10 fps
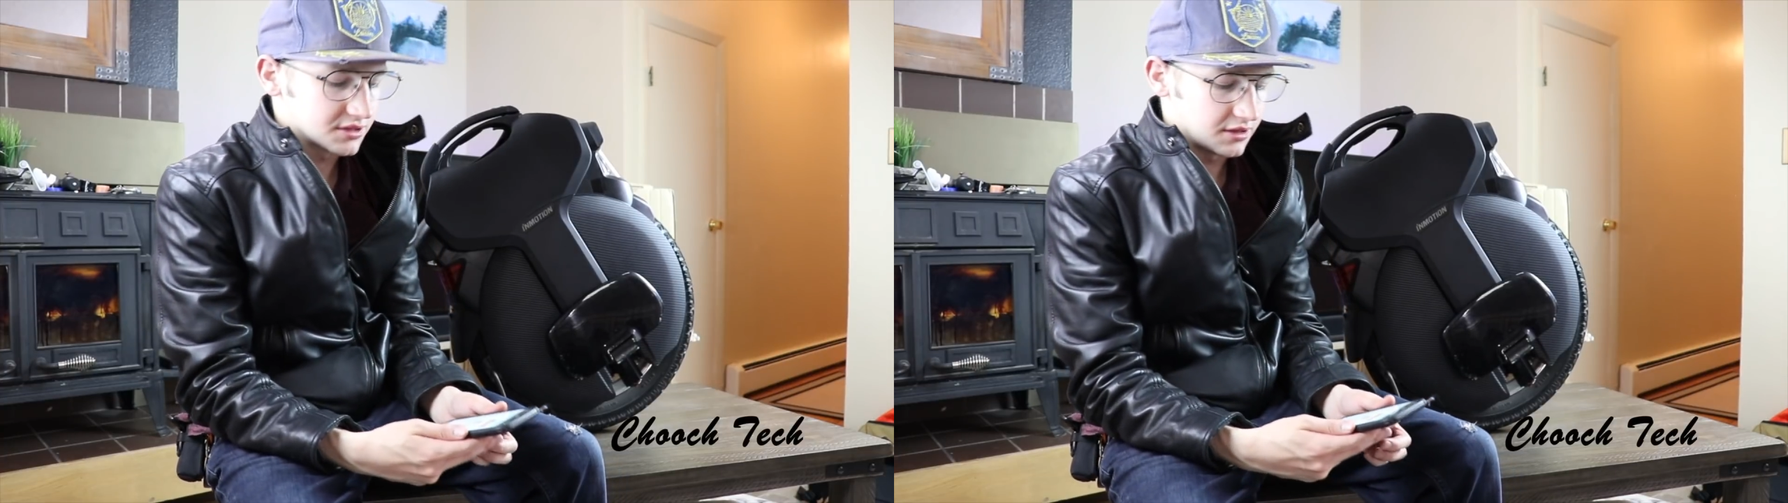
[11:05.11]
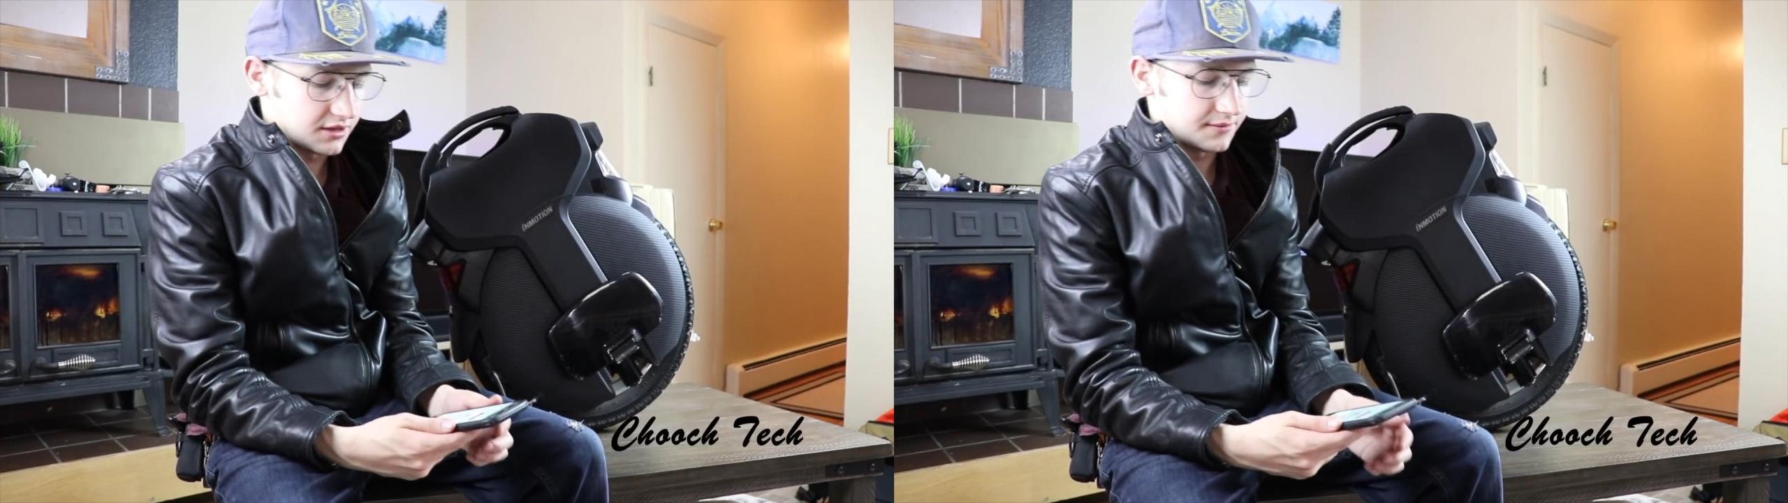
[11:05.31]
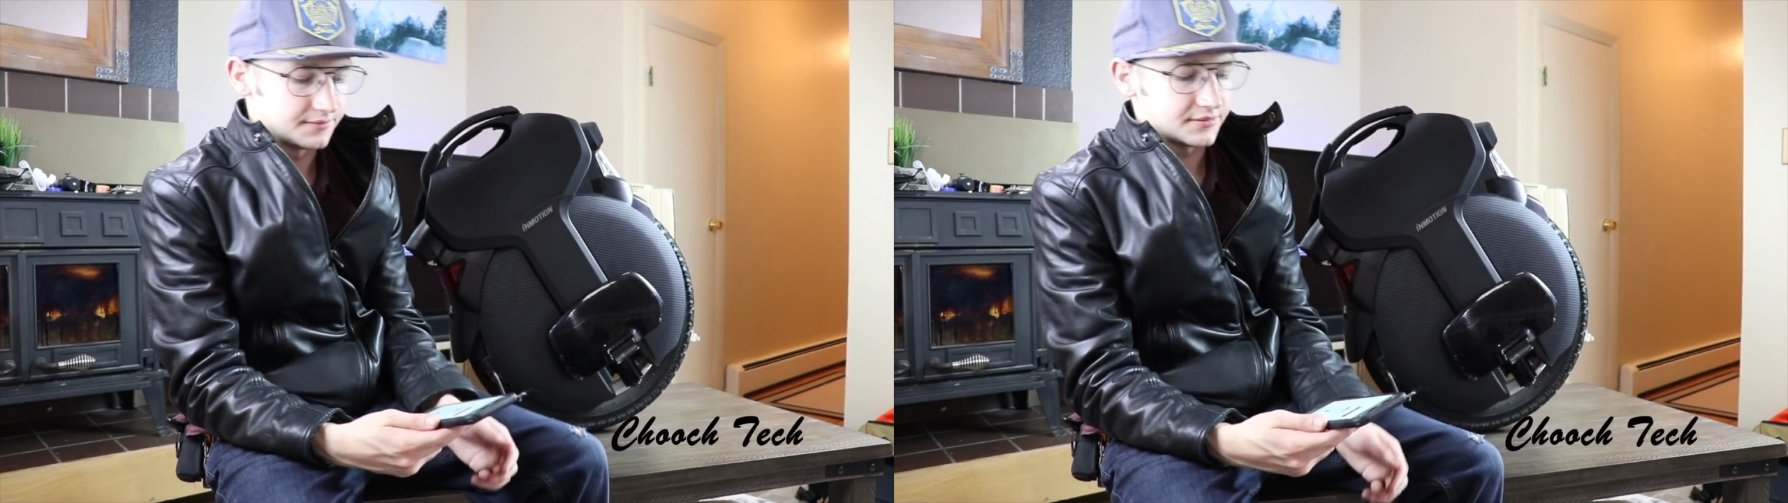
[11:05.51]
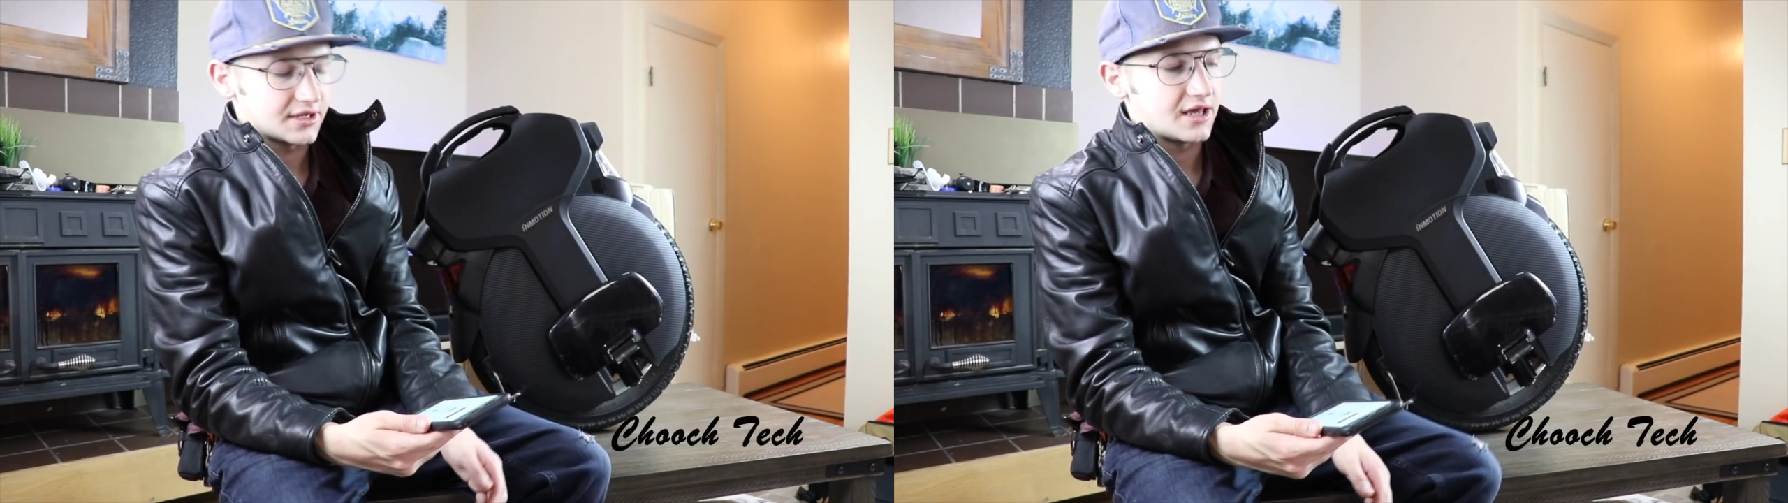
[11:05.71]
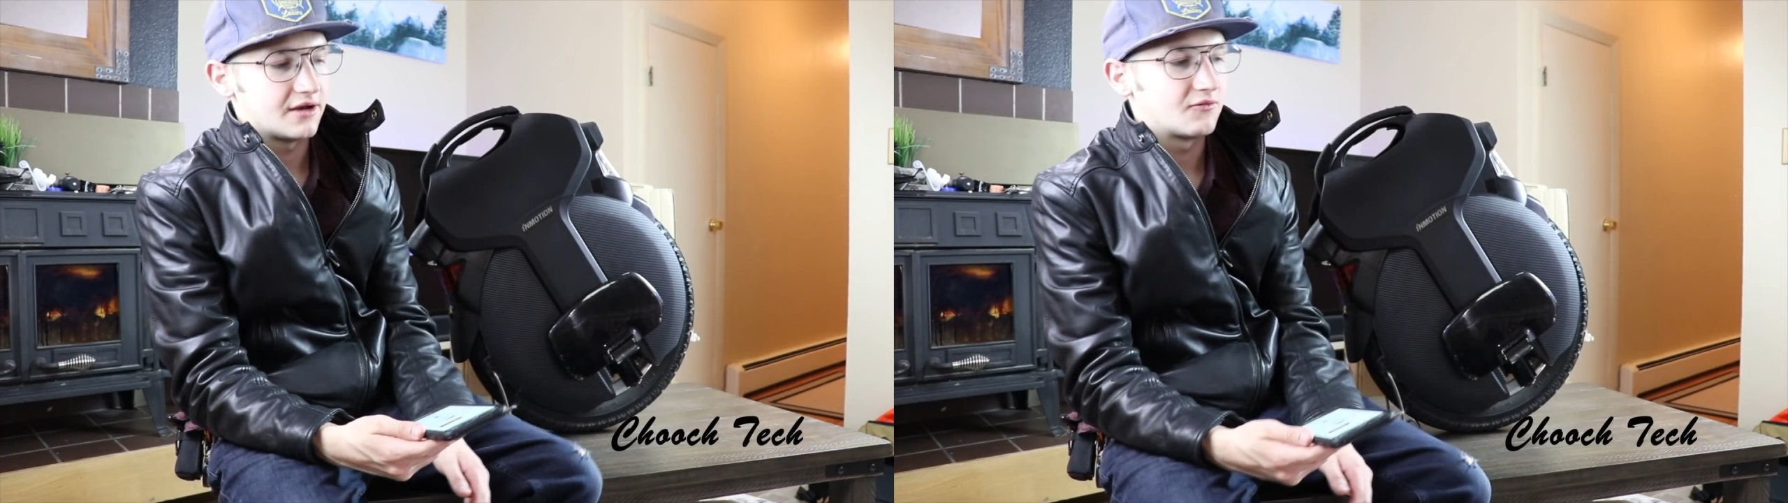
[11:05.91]

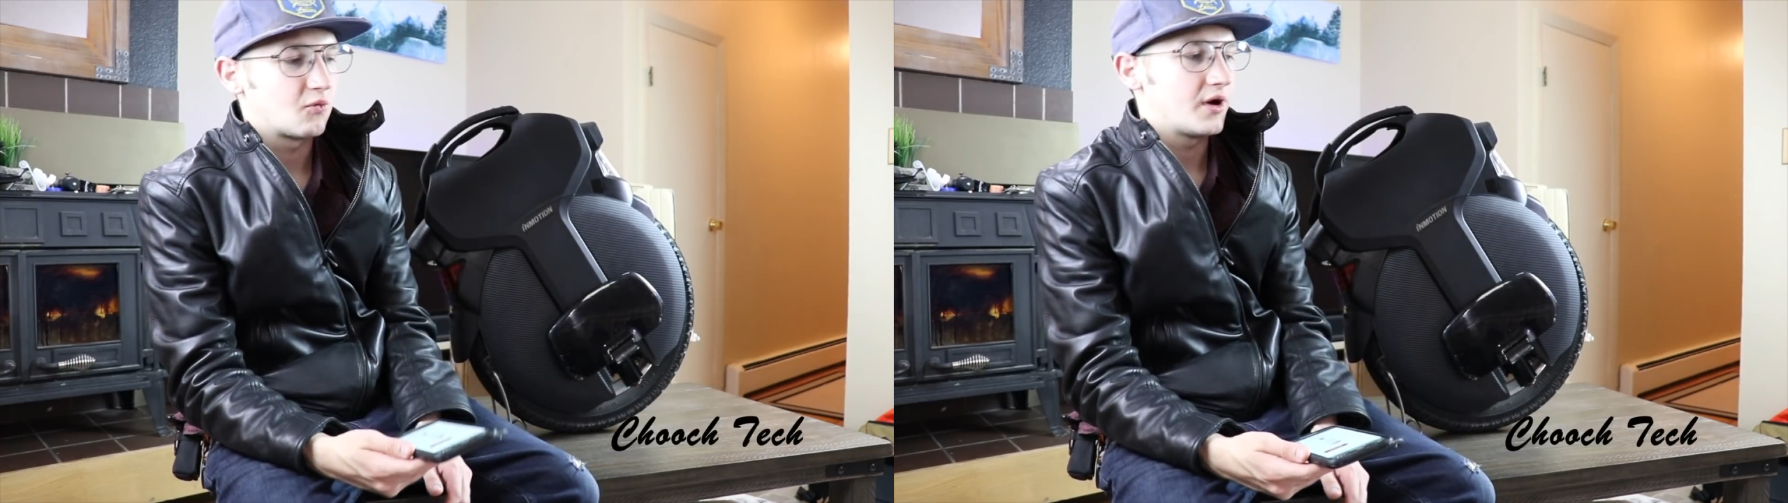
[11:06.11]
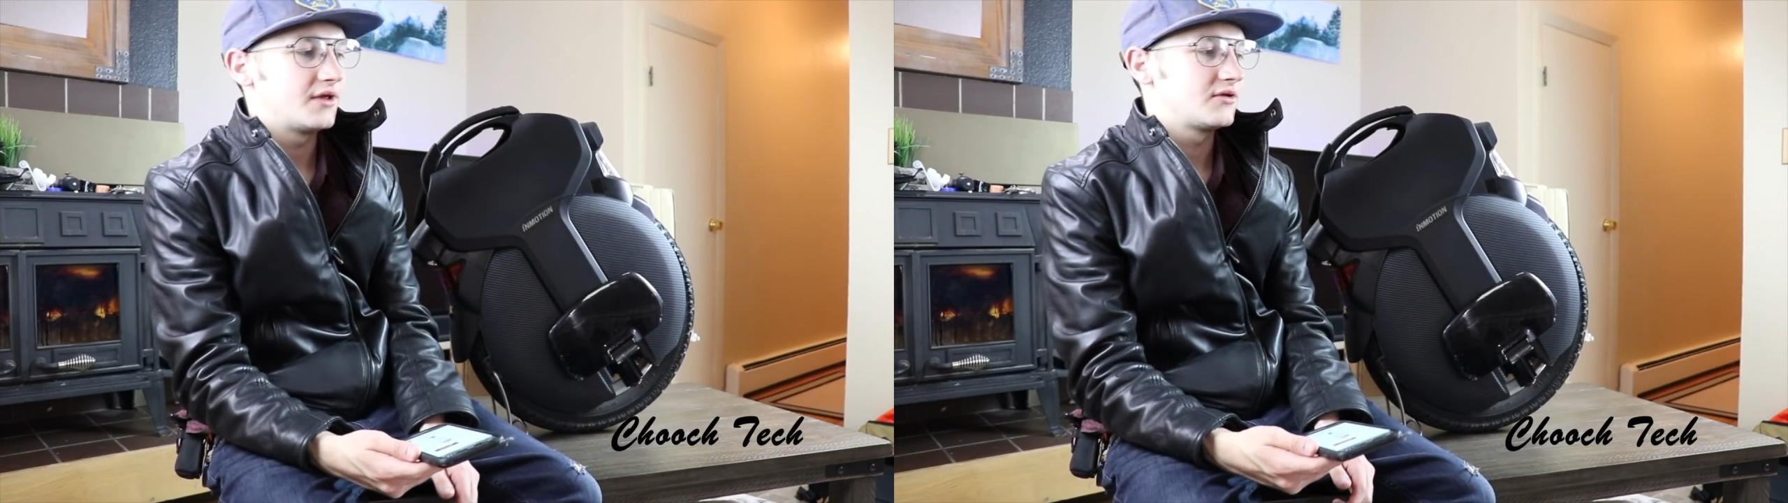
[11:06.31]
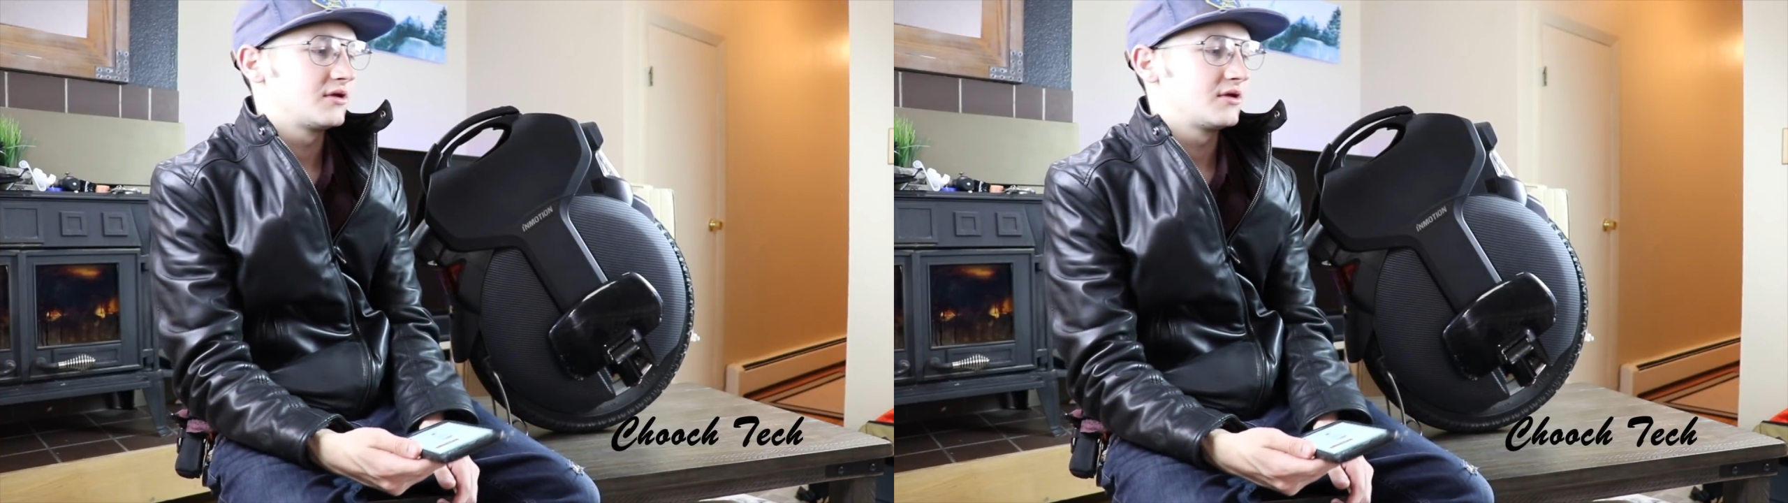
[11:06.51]
kind of what